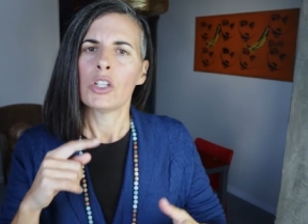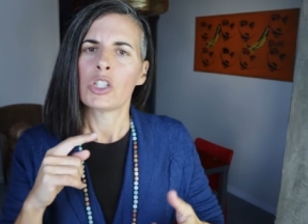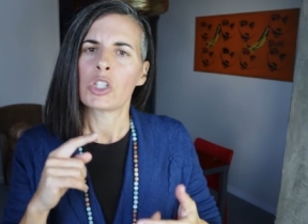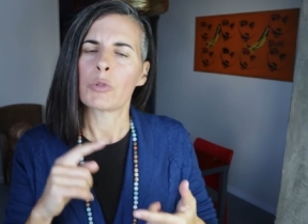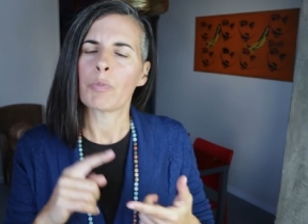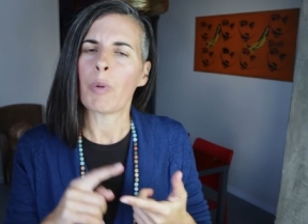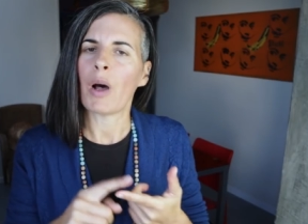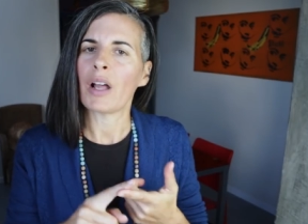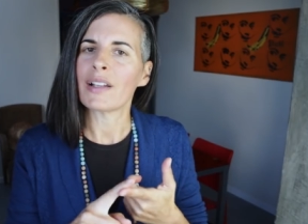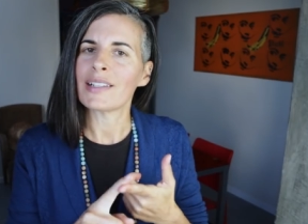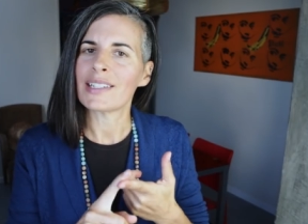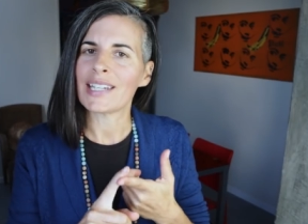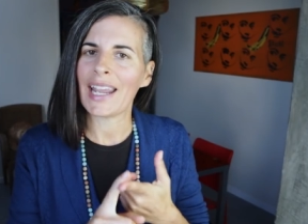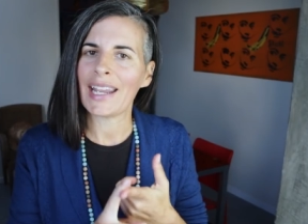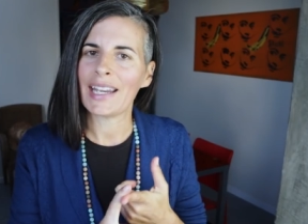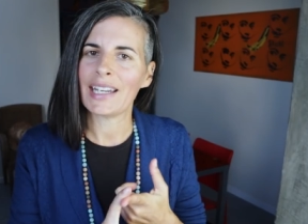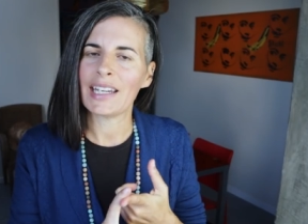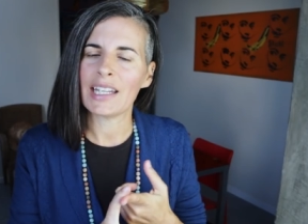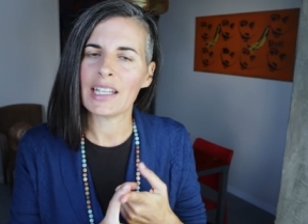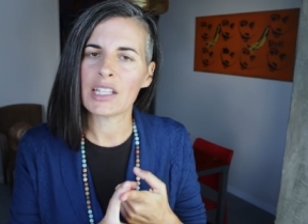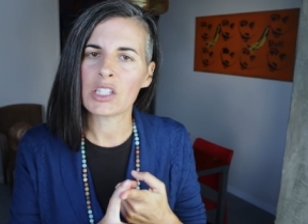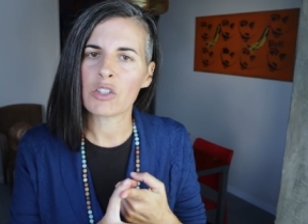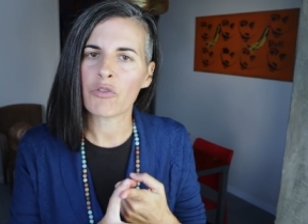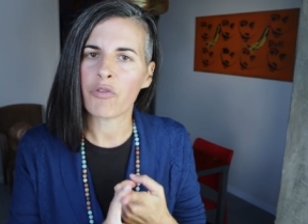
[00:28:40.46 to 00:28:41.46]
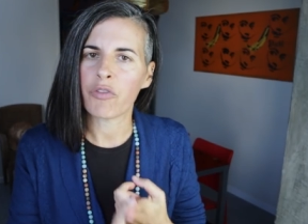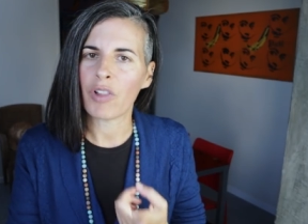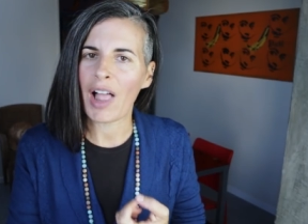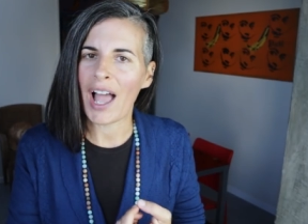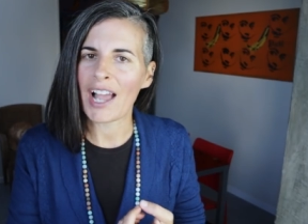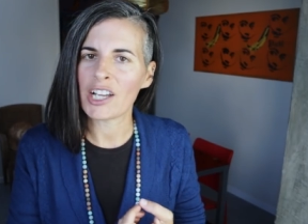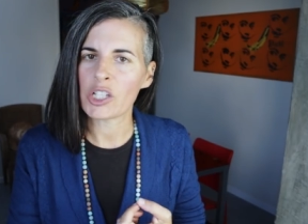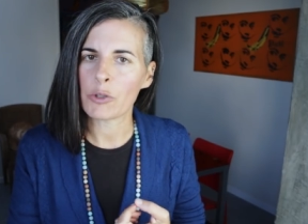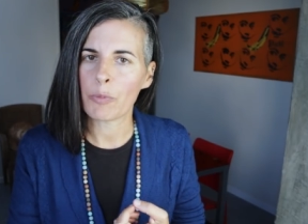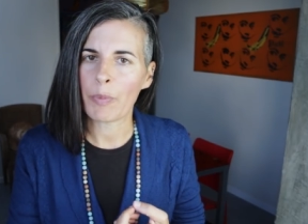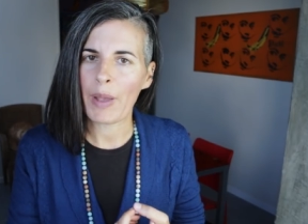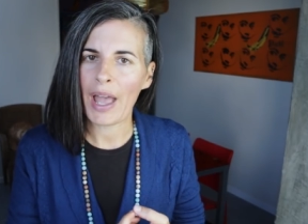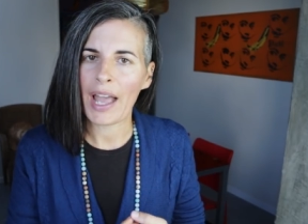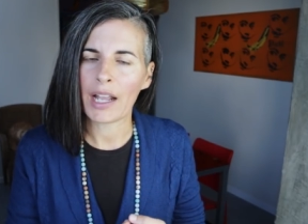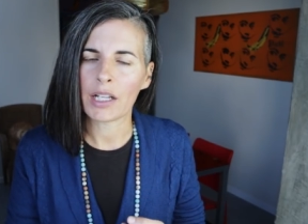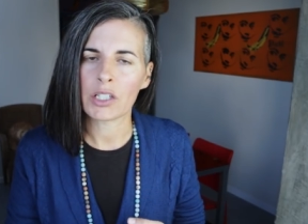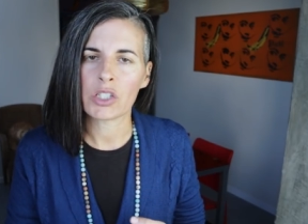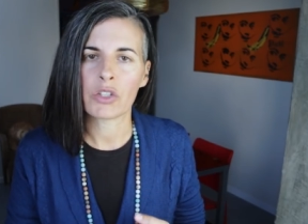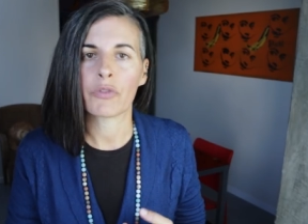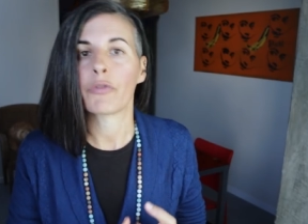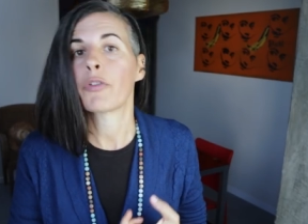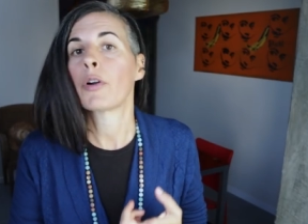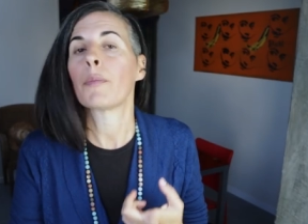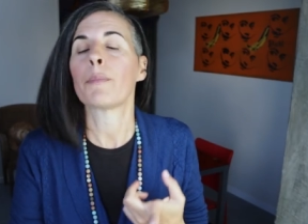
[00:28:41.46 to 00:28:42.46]
spontaneous
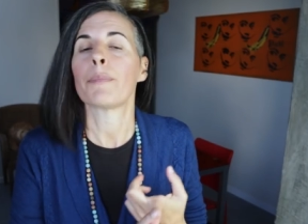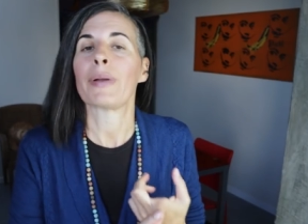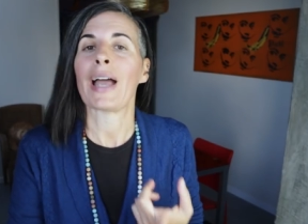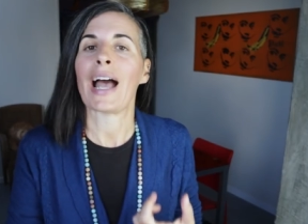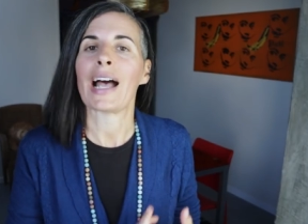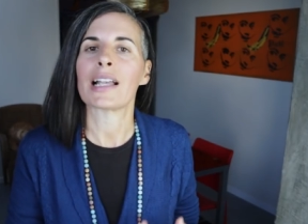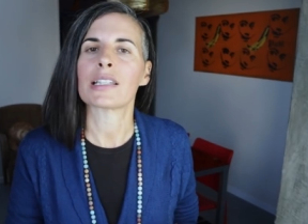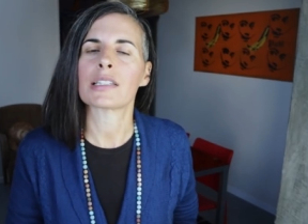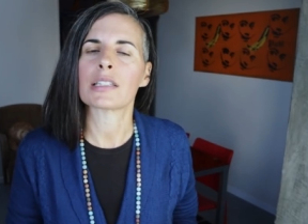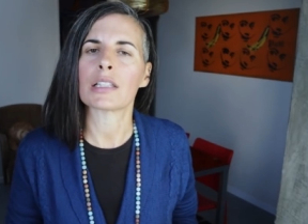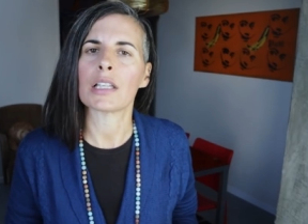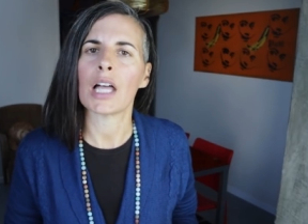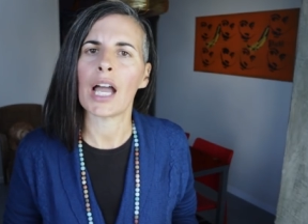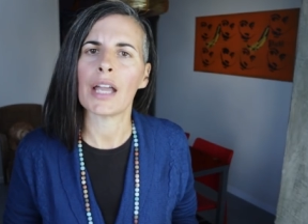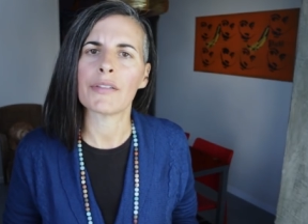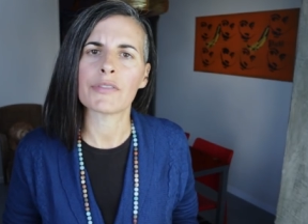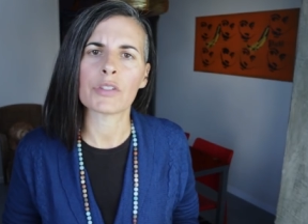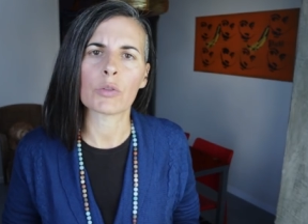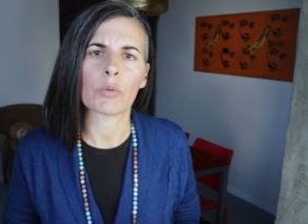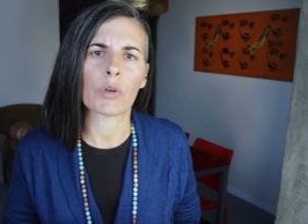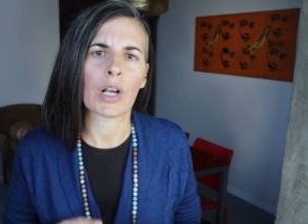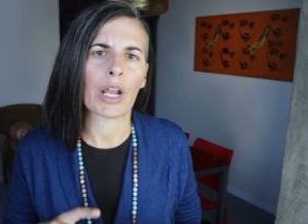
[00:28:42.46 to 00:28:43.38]
flashbacks from past lives,